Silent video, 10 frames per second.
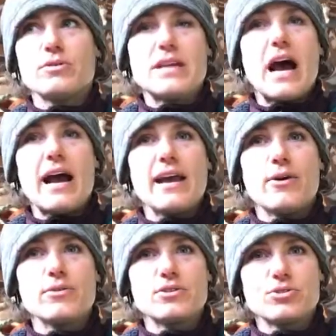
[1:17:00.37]
die
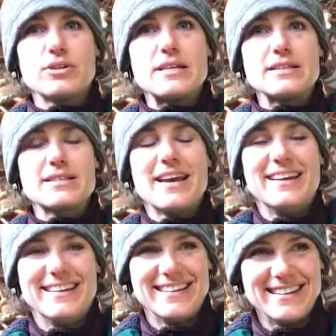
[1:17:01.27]
out in the trees.
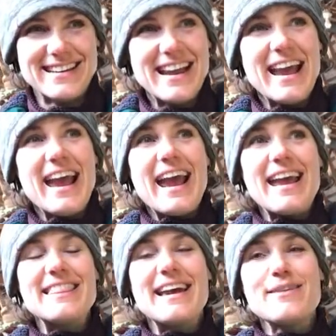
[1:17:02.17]

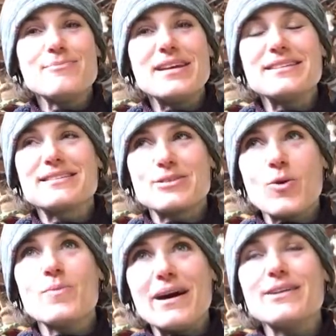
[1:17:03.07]
And that means
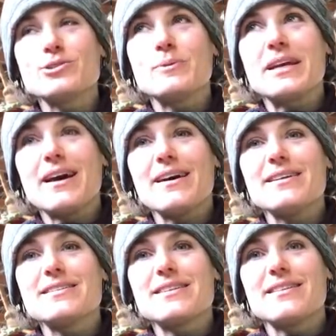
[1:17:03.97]
so much,
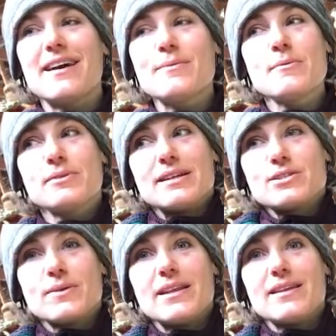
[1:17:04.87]
because a lot of people, that's
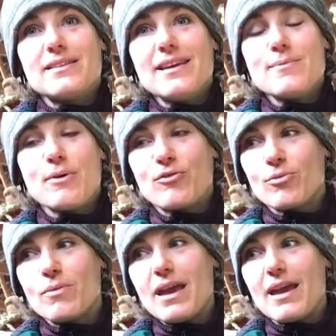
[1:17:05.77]
the way they think. But
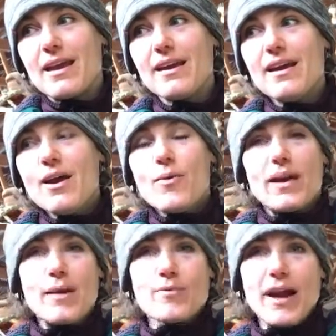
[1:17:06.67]
for me,
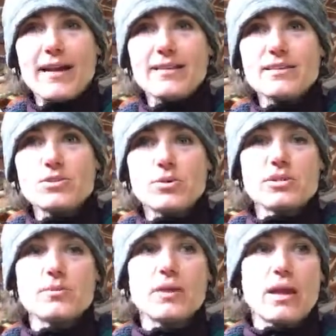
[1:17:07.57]
when I'm riding this
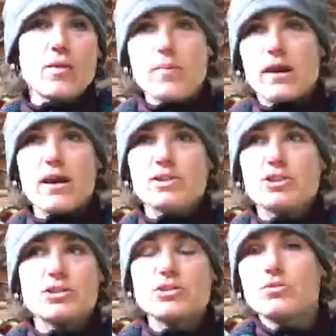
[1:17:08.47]
horse, I'm like, oh my gosh,
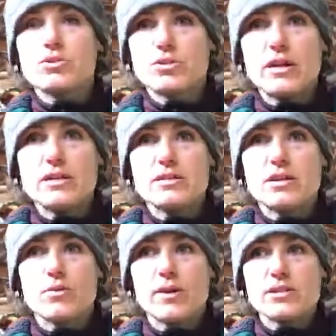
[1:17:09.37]
there's no straightness
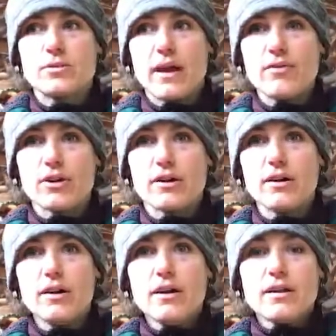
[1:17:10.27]
here whatsoever.
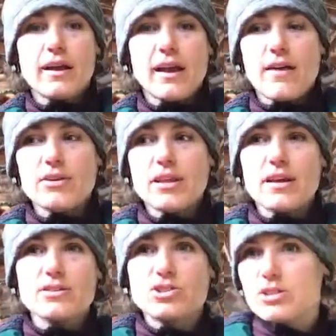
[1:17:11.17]
Like
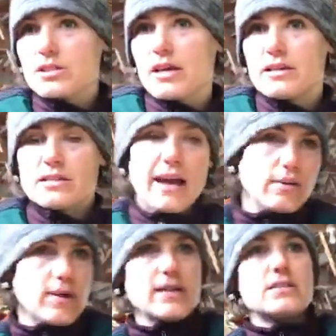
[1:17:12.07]
everything is just like
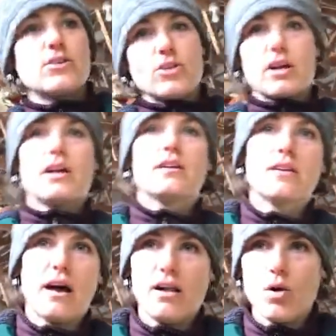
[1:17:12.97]
sideways and crooked
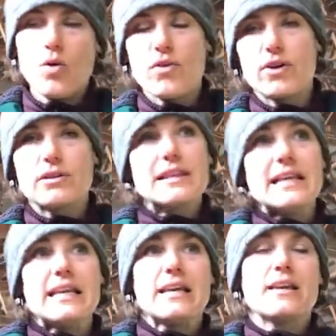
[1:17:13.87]
and all over and
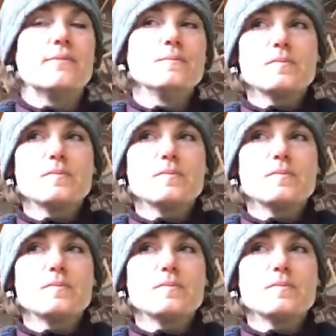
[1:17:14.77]
leaning, and